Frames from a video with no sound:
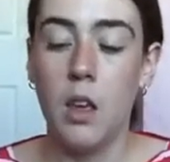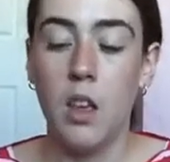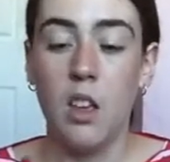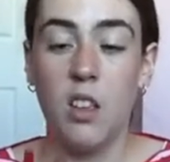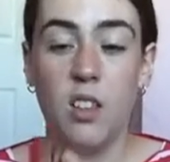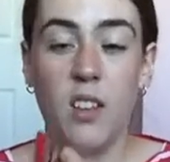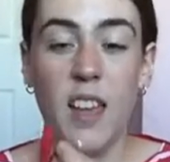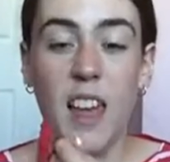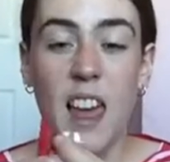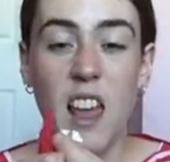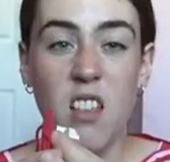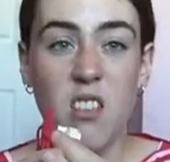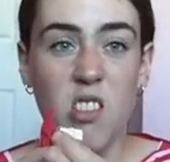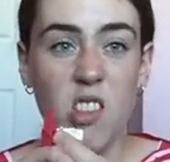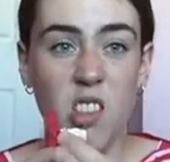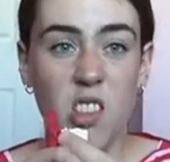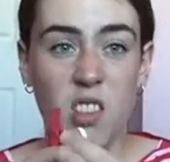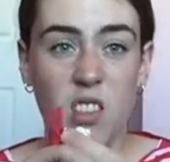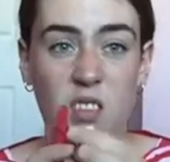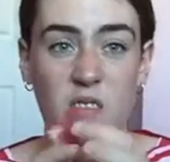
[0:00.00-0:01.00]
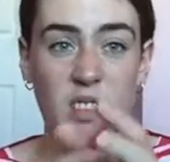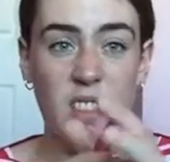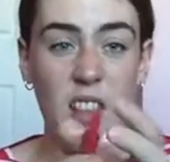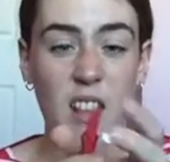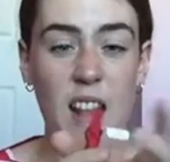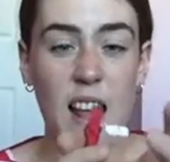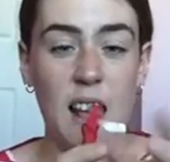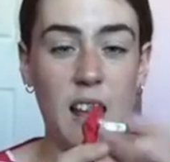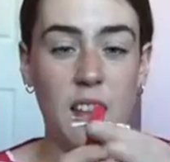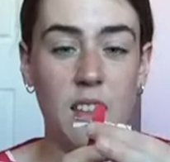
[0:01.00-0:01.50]
So again, just
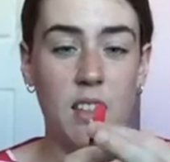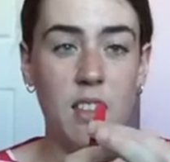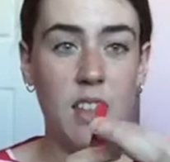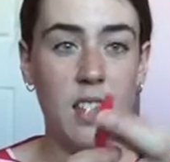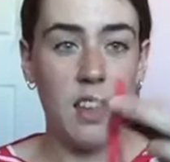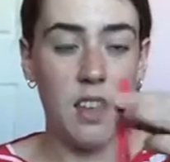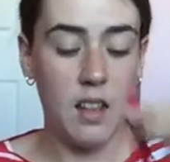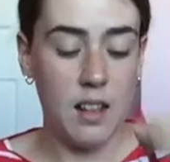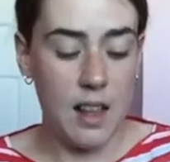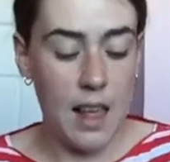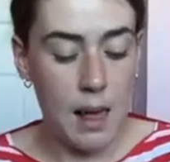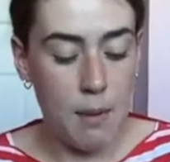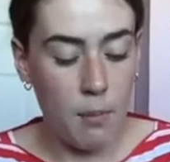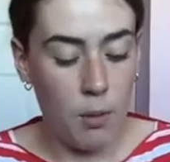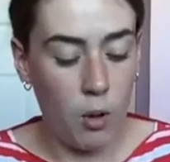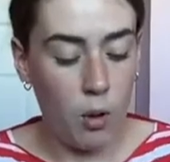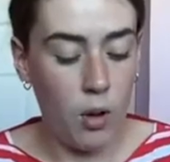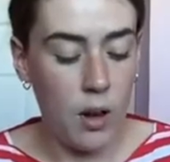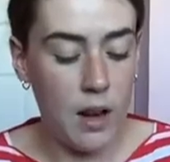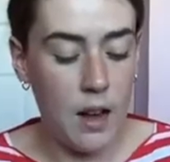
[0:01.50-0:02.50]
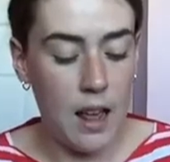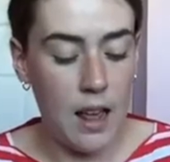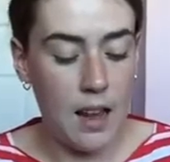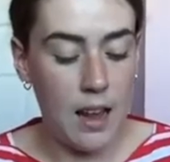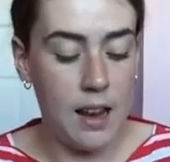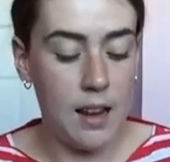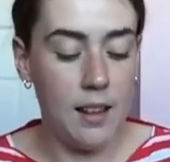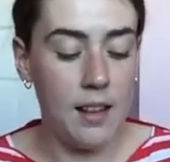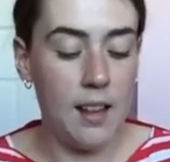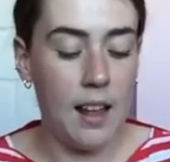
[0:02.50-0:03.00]
stick the tape on and
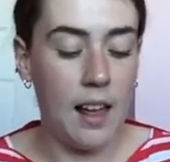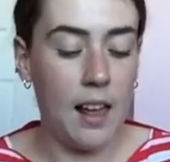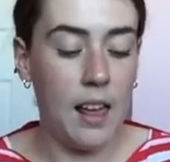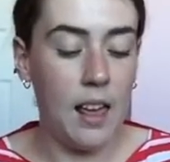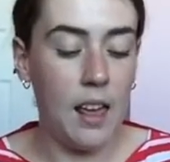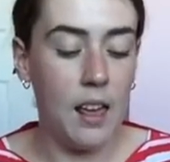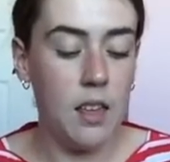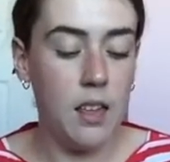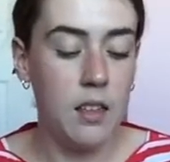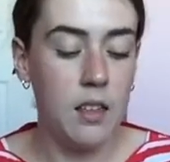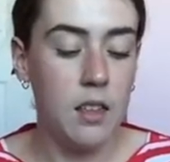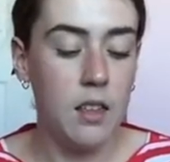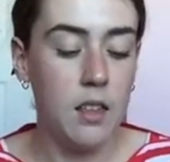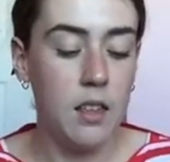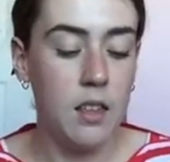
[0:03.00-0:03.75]
then stick it